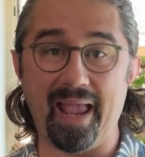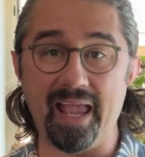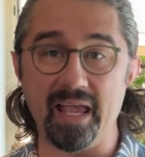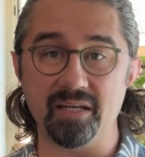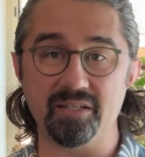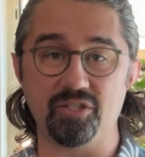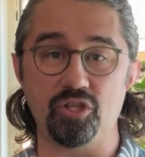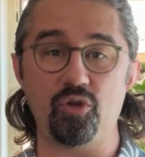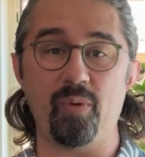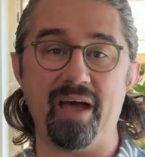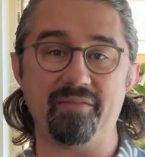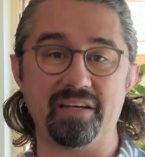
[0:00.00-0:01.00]
And do
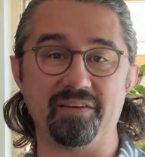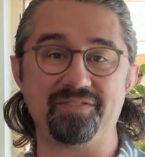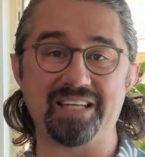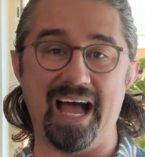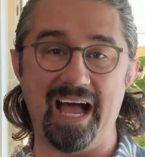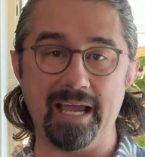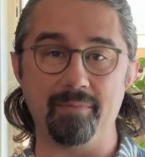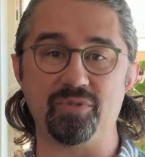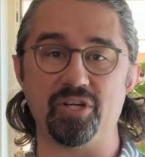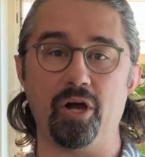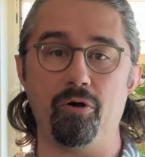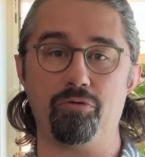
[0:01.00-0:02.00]
you have enough time
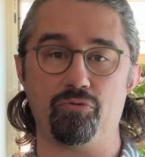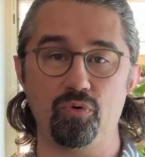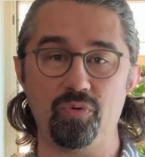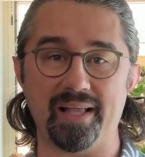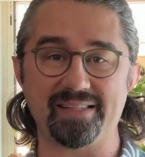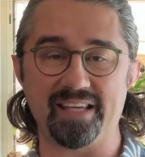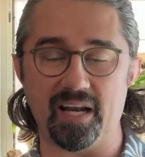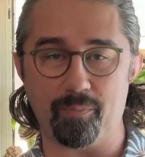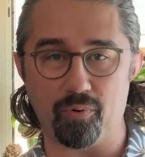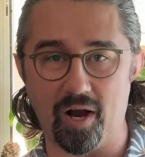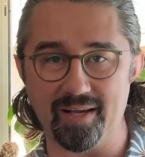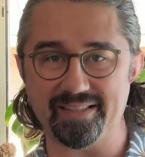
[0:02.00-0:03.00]
to go through that setup
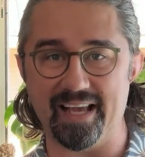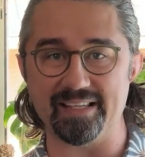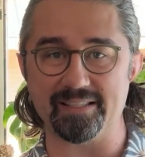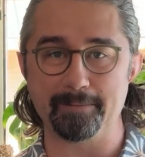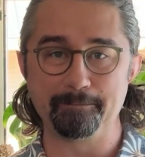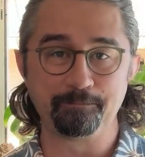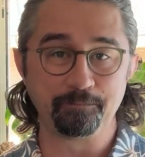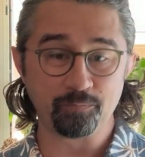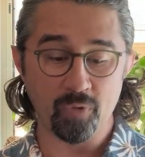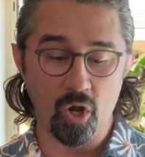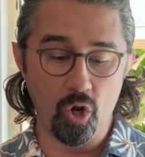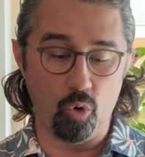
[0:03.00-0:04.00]
process?
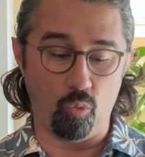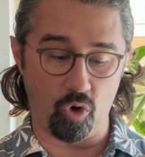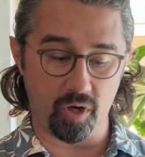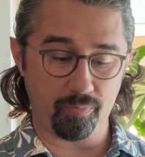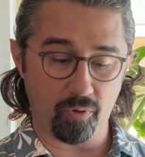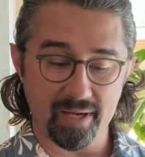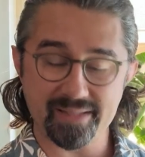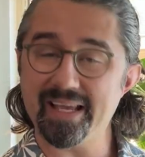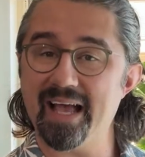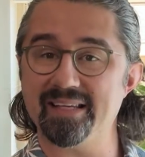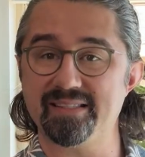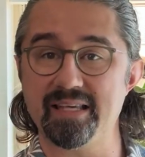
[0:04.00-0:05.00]
WordPress
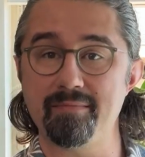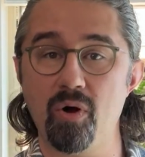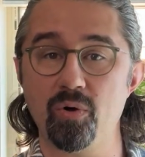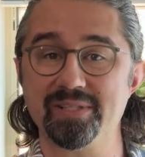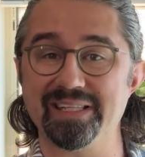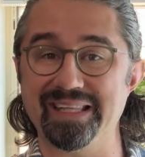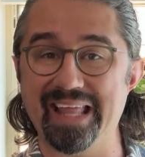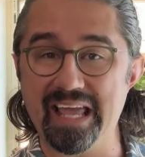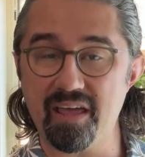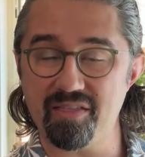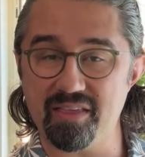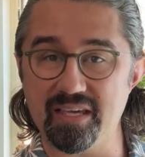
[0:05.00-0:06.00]
has the most
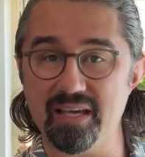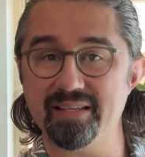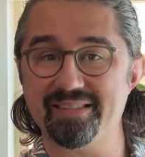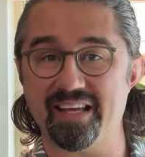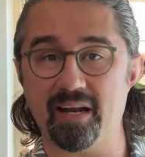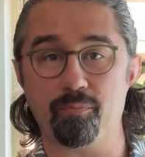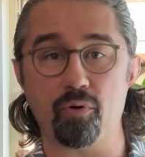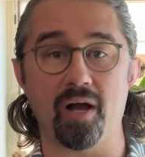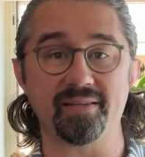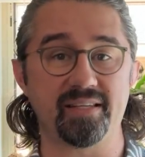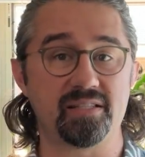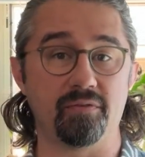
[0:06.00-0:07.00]
lengthy setup
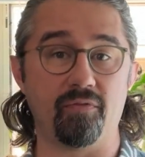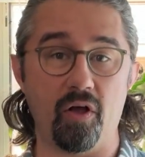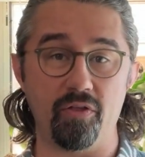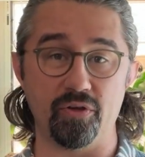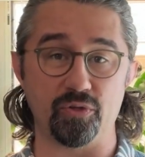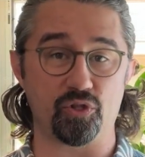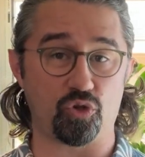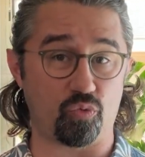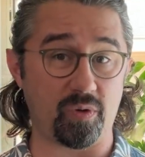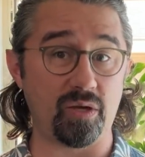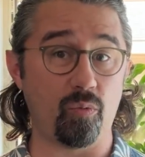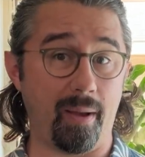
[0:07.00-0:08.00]
process of those
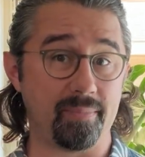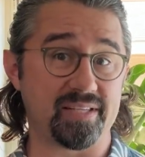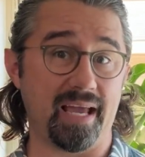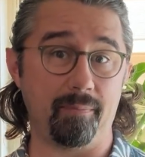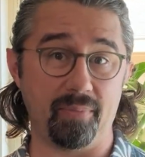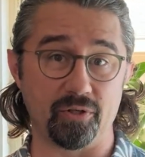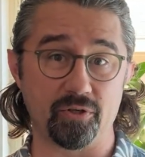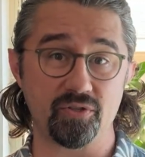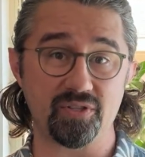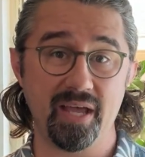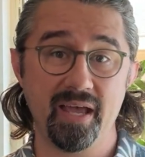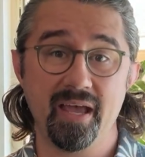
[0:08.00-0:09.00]
3 website
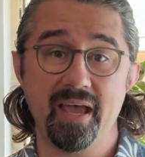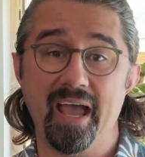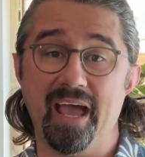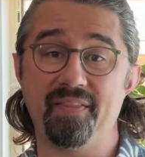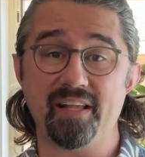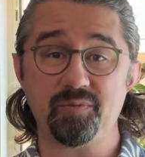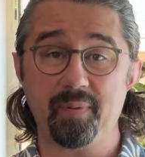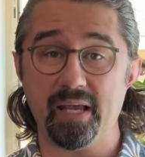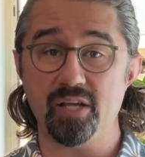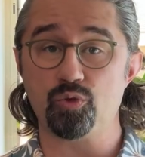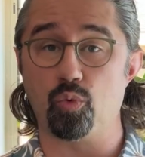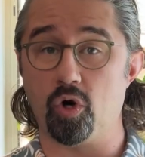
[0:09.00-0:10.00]
builders, and that's
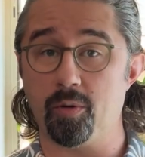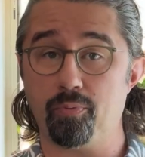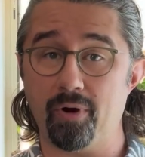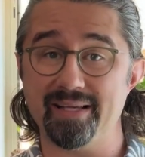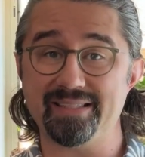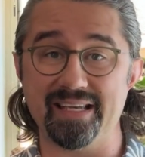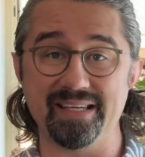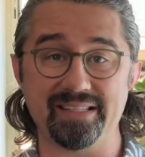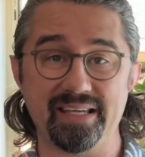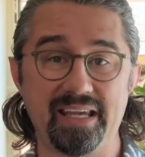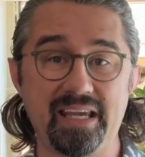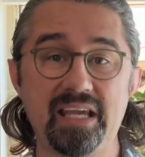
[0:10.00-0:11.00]
because WordPress
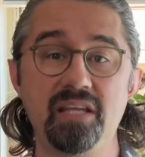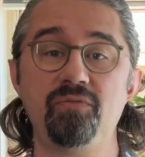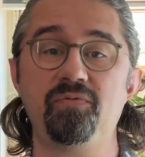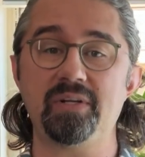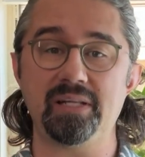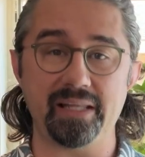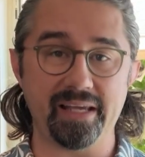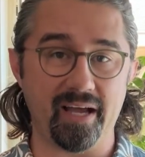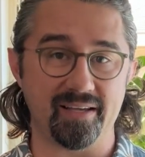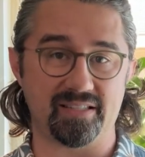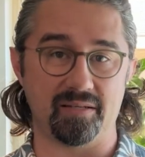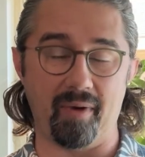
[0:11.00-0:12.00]
is infinitely
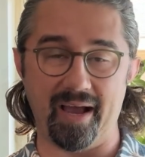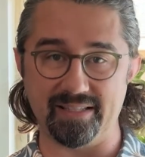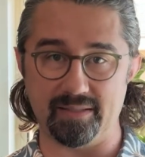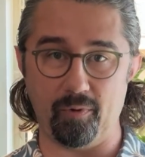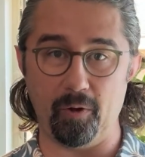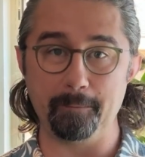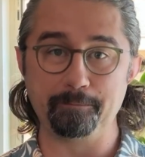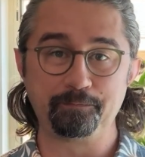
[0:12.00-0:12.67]
customizable.